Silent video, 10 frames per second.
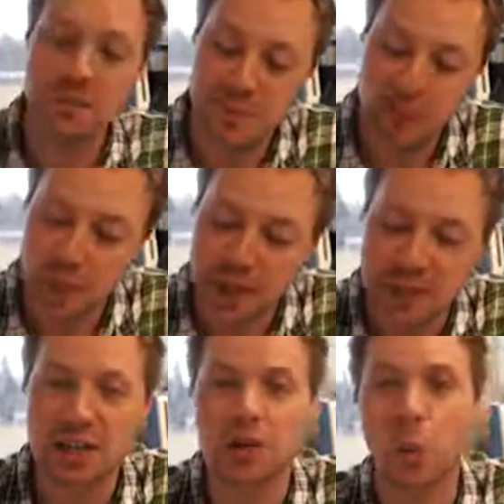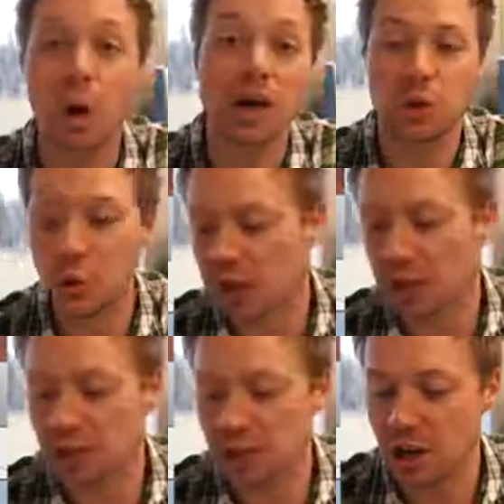between 1 and
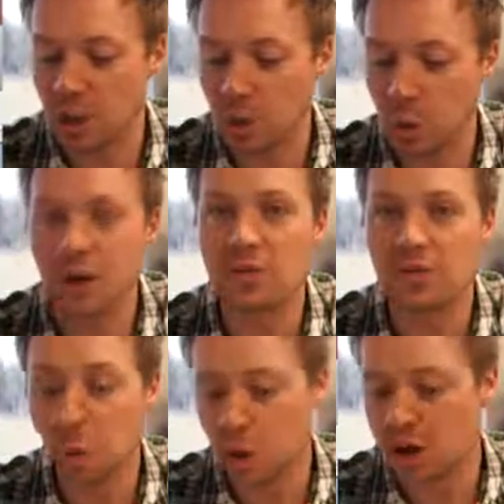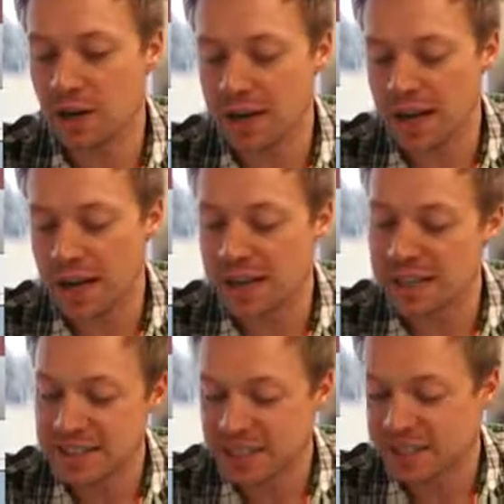100 are 1, 4, 9,
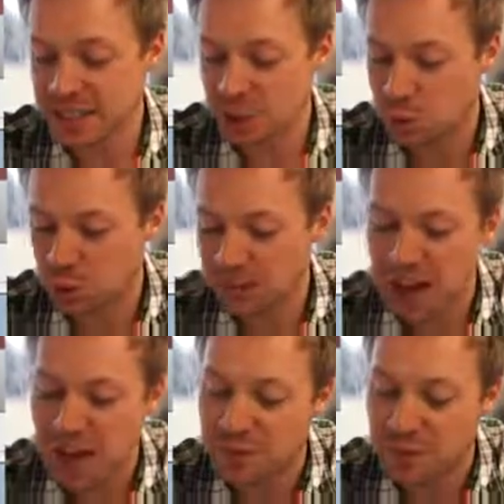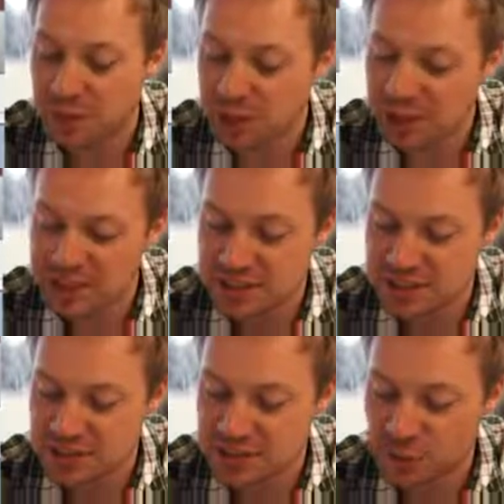16, 25,
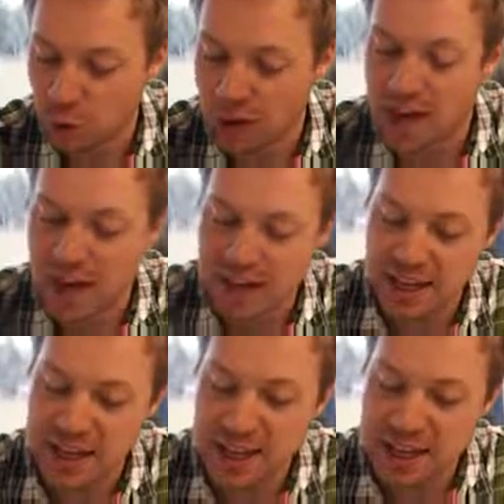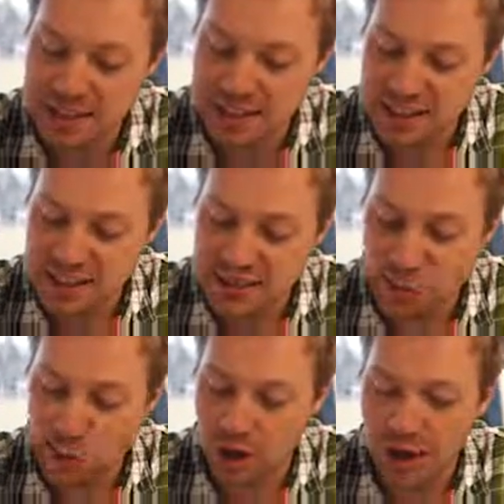36, 49,
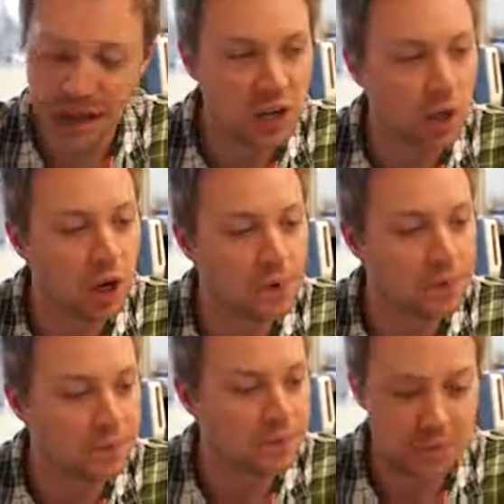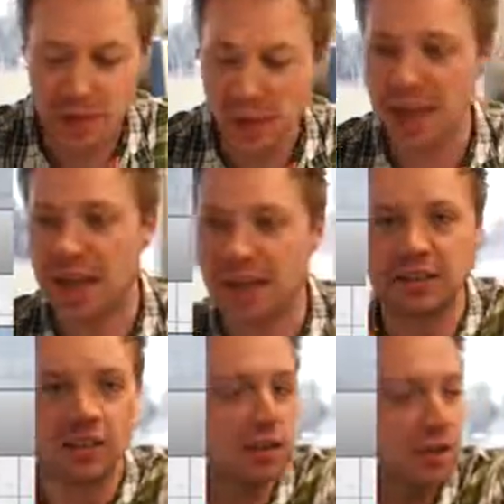64, 81,
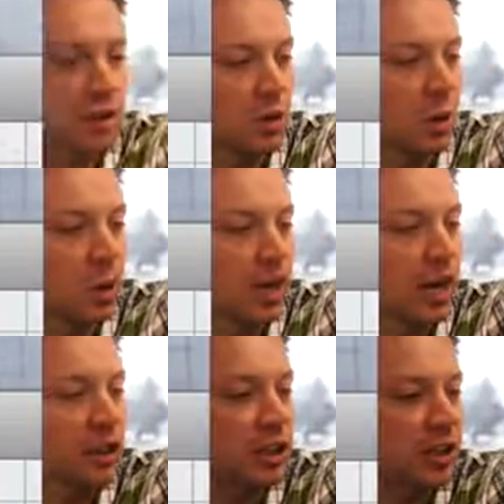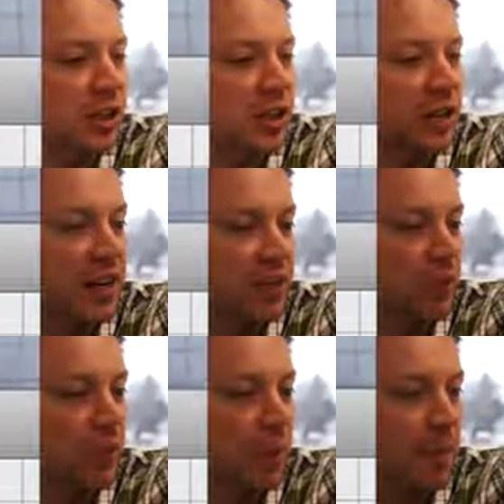and 100 if I
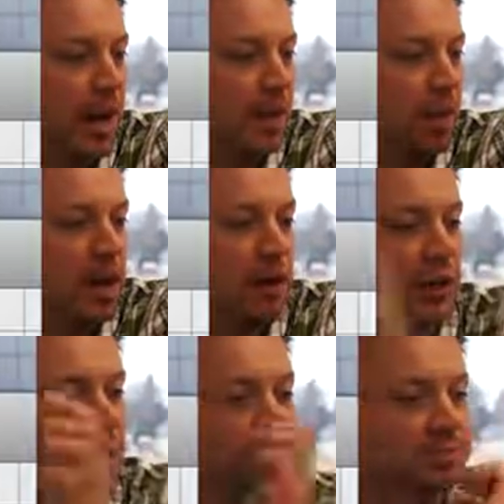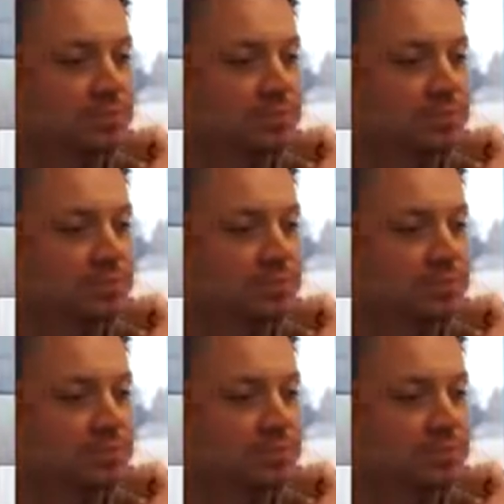scroll my page down here.